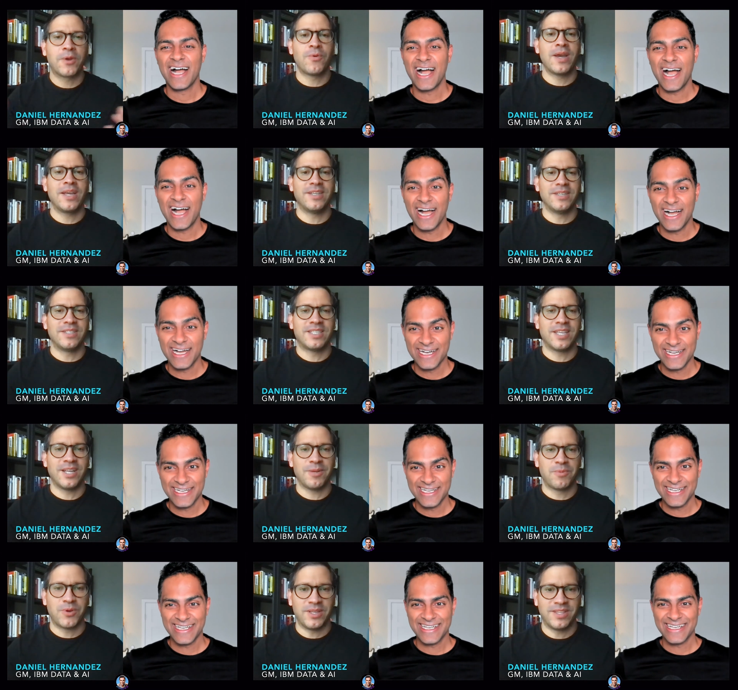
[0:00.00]
Speaker 1: way to
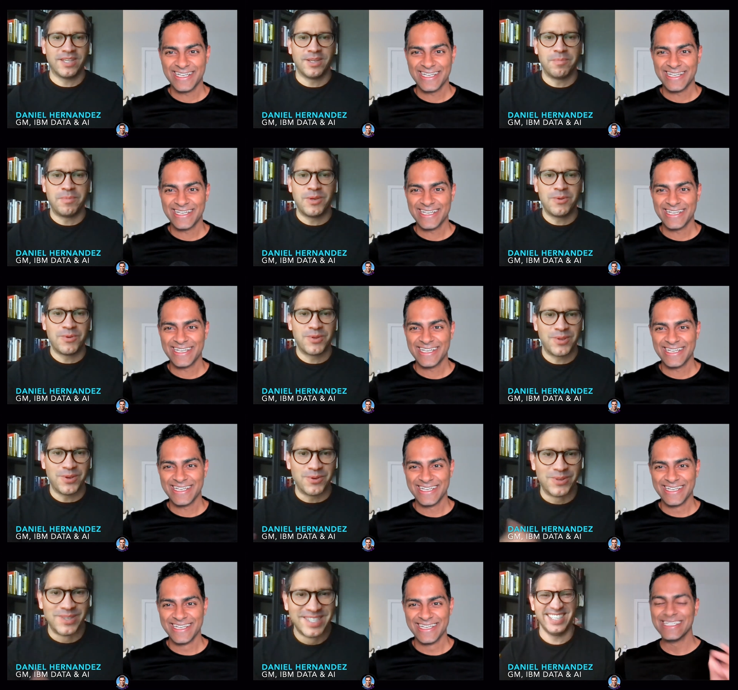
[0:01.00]
celebrate than to be with you?
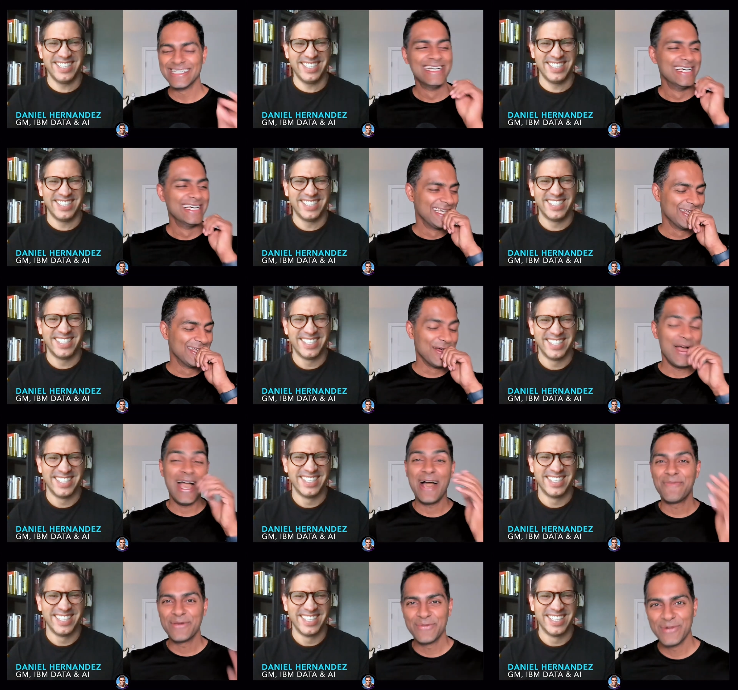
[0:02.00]
You know, happy
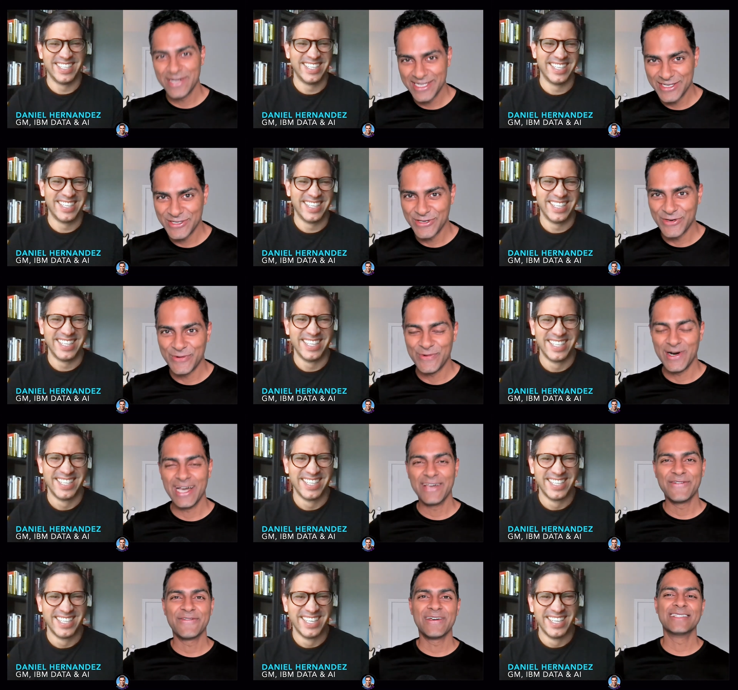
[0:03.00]
birthday to your wife.
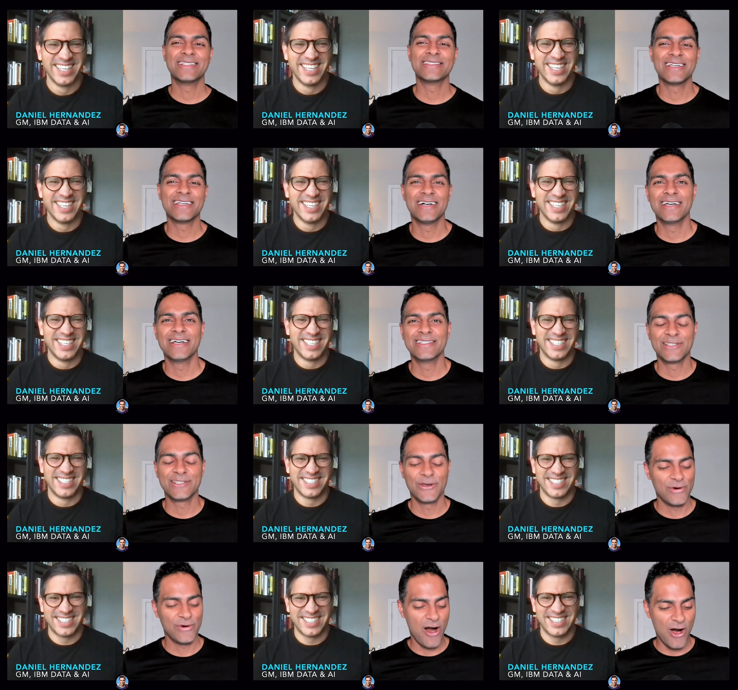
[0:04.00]
It's uh, it's so
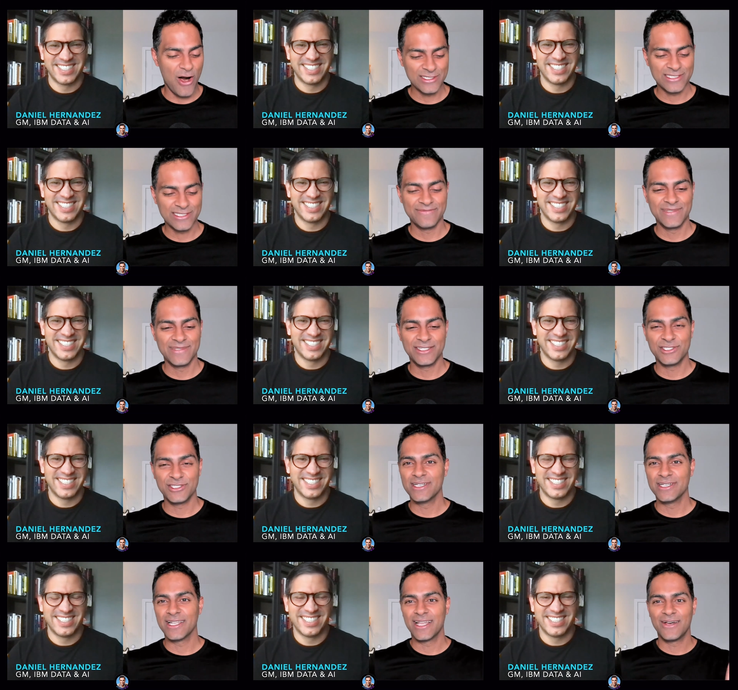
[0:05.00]
awesome that she
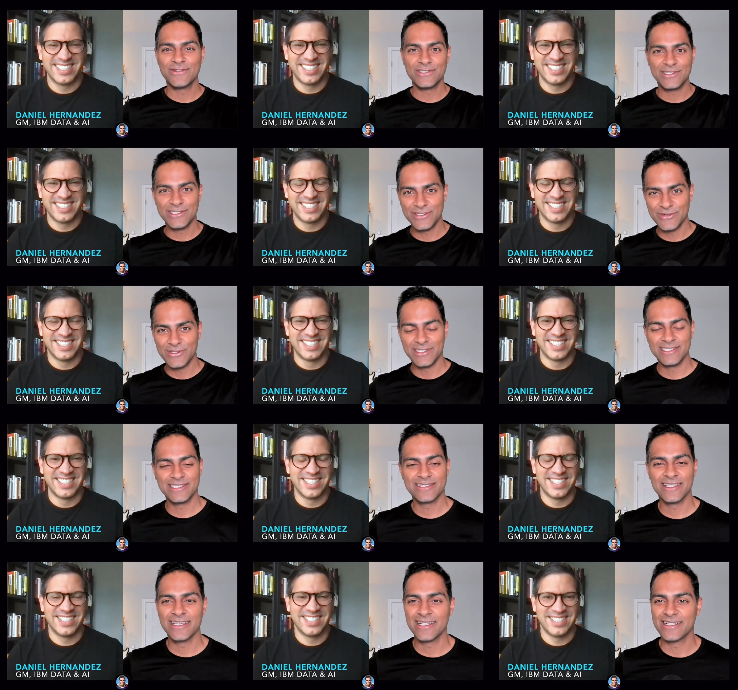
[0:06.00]
allowed you to do this
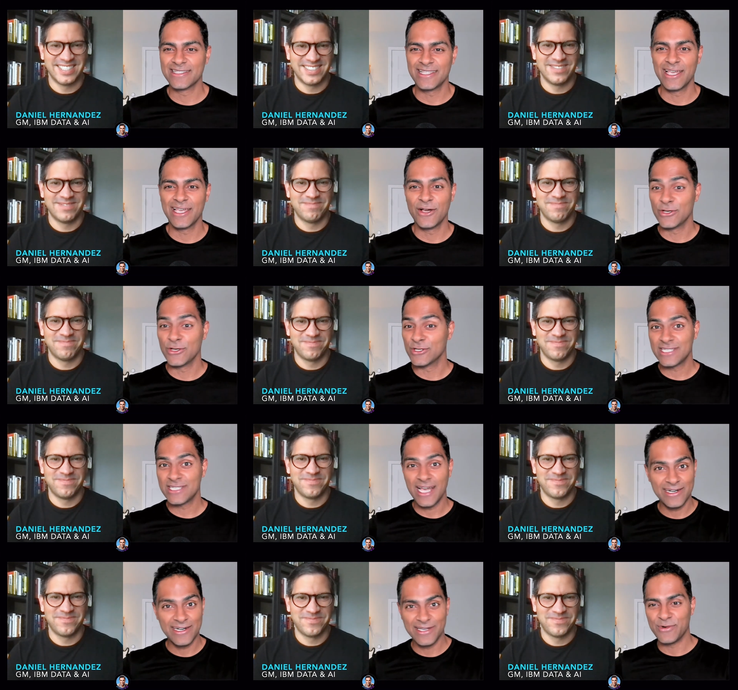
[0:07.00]
little thing on your
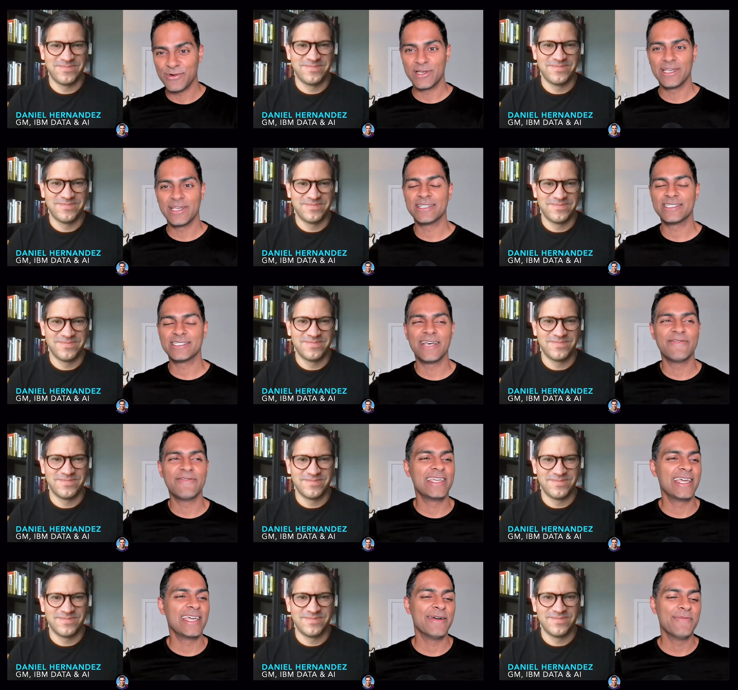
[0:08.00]
Saturday morning at seven A
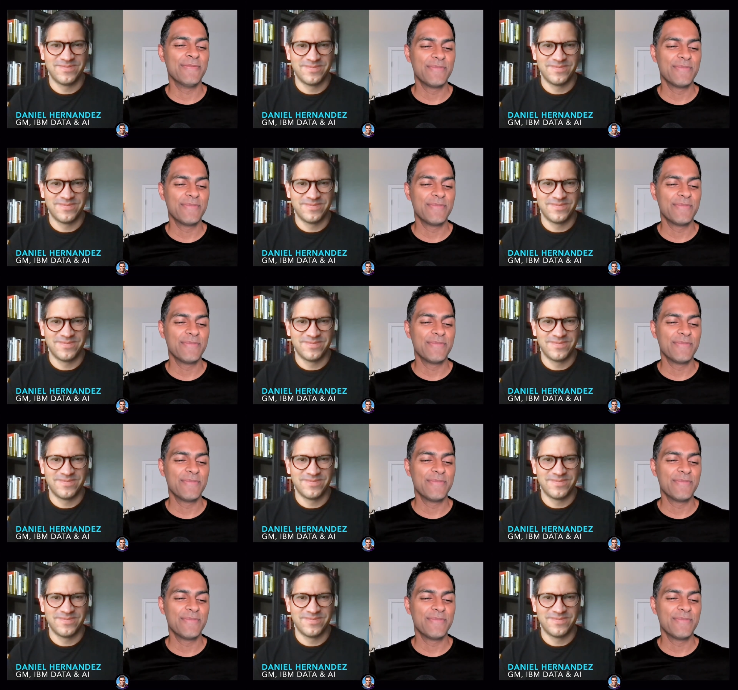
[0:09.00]
M